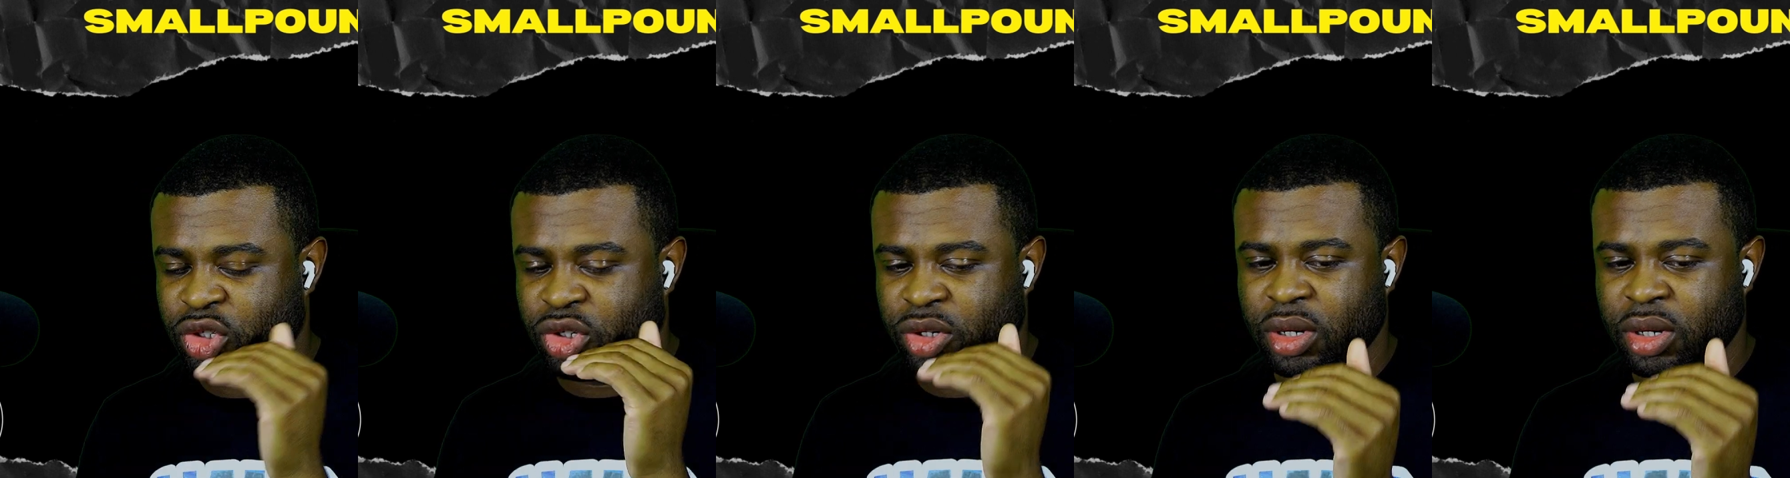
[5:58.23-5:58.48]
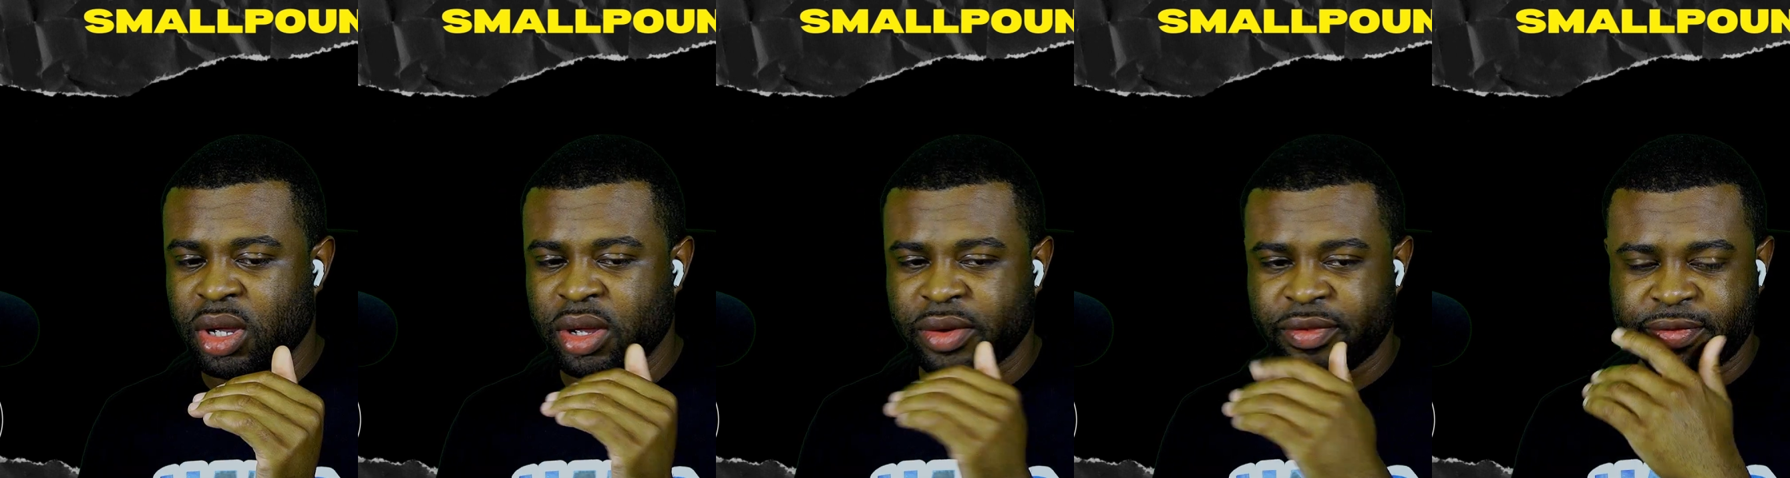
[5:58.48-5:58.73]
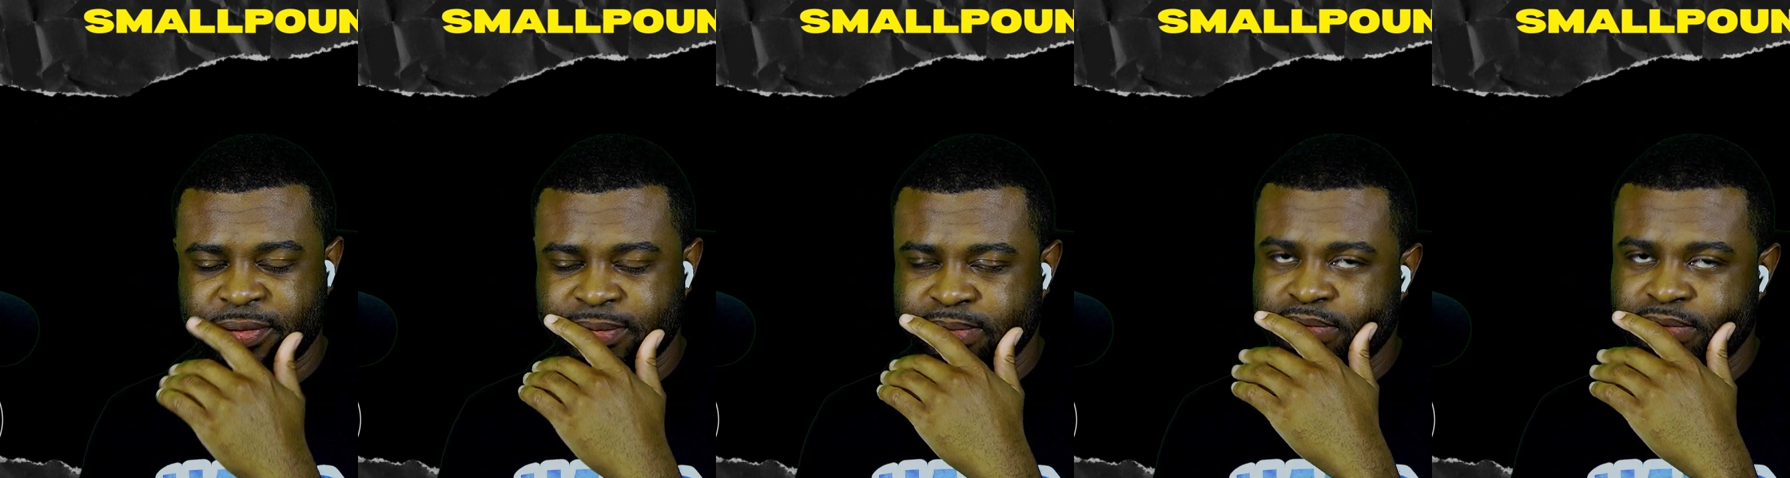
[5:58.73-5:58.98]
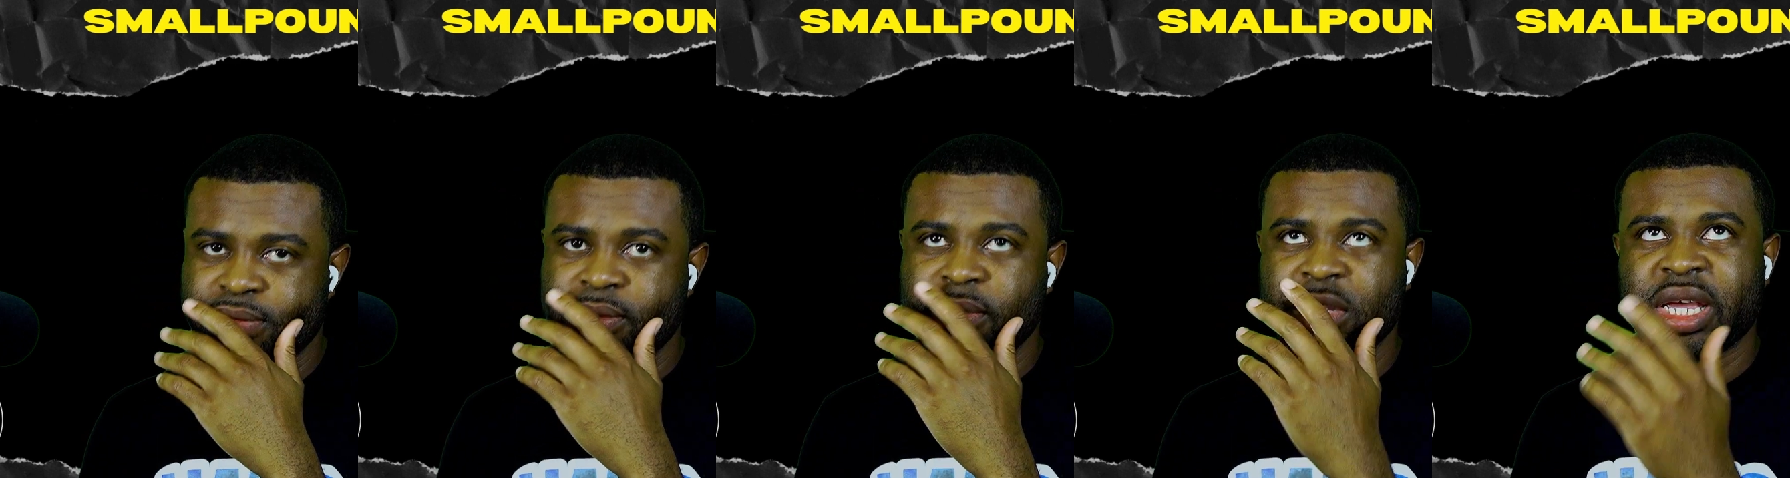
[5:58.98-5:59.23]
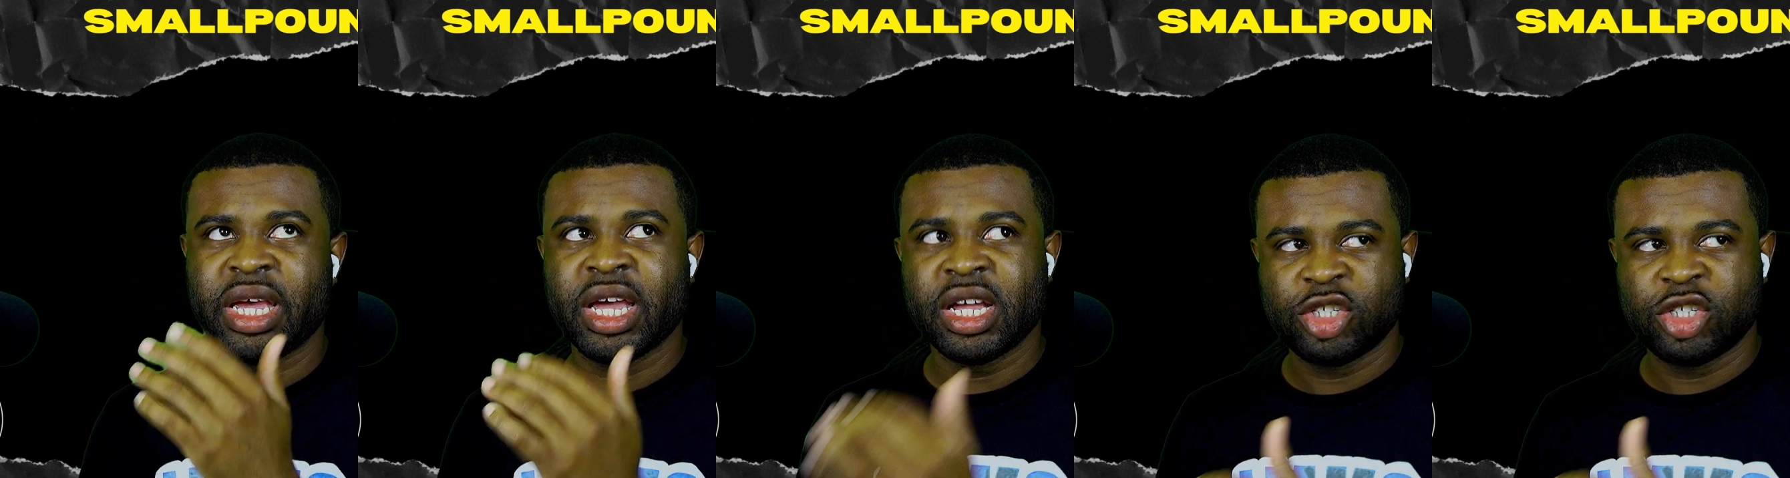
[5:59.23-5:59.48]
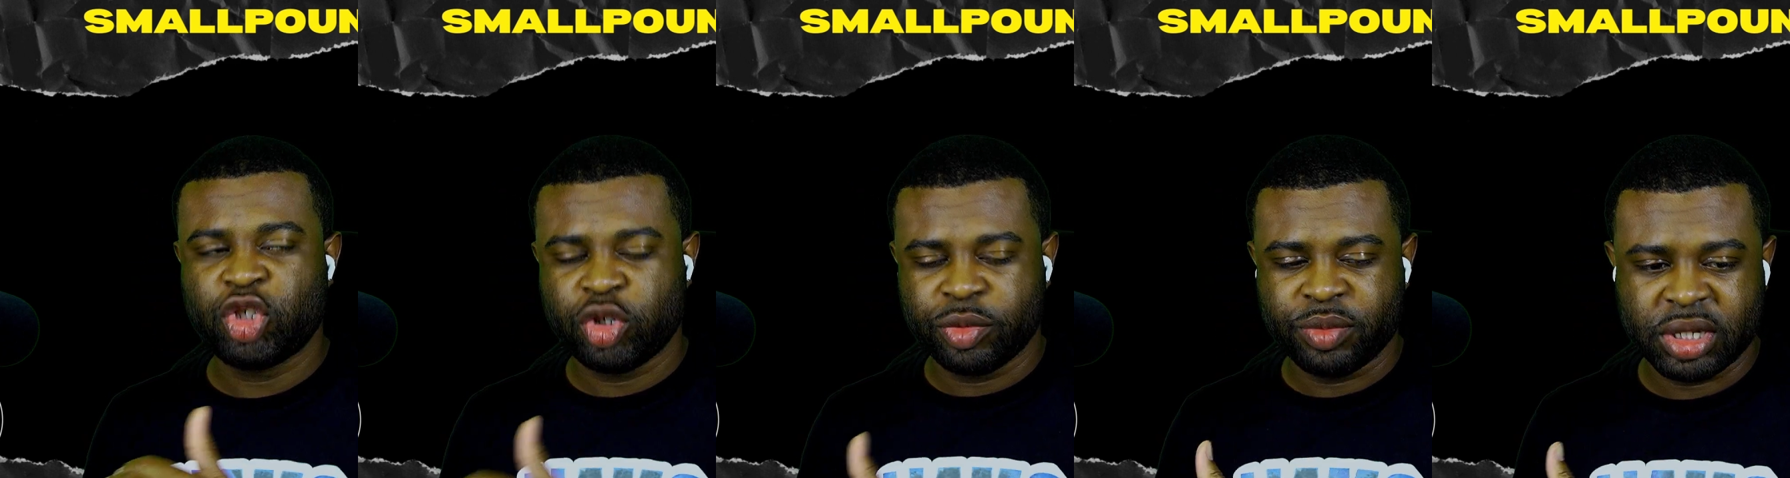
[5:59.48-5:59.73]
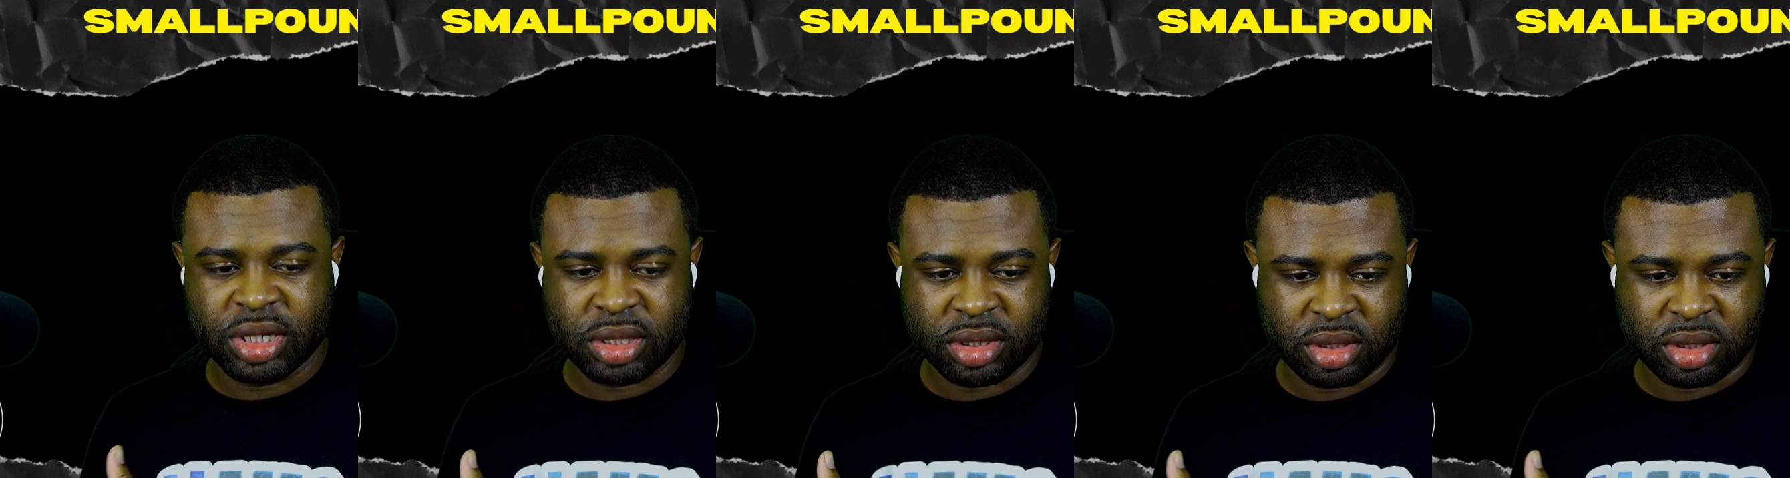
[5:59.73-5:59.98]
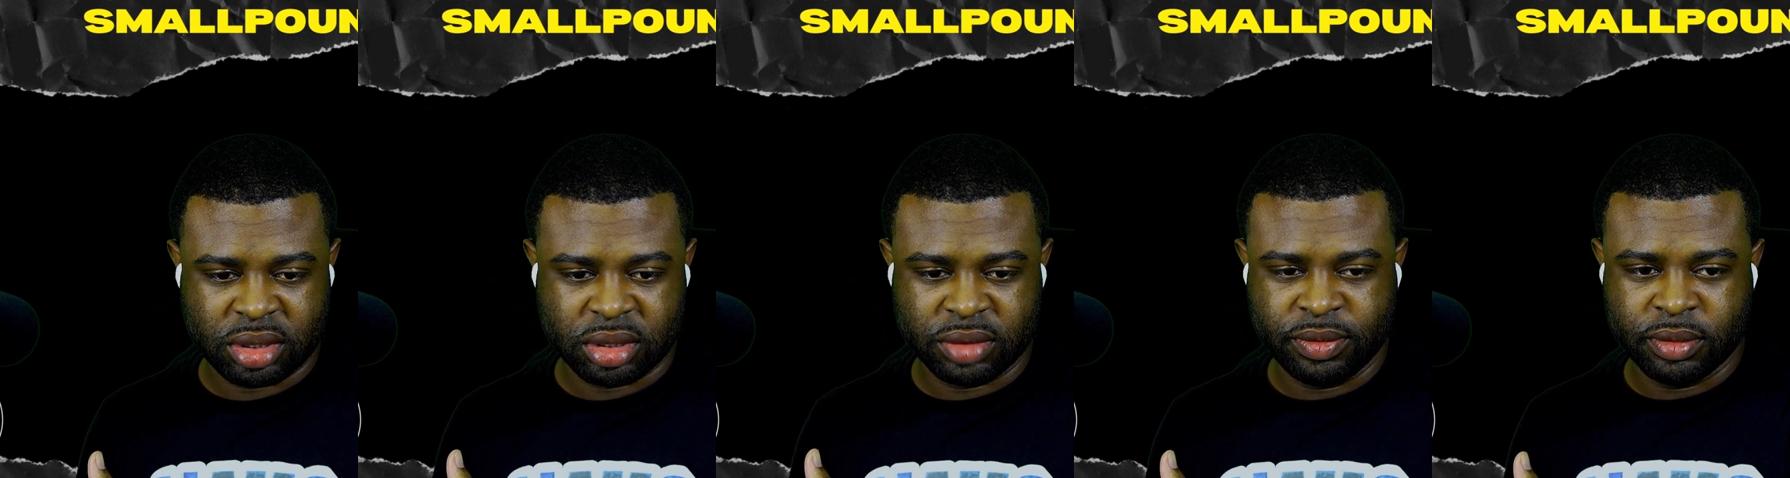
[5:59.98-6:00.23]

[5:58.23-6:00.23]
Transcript: of instruments,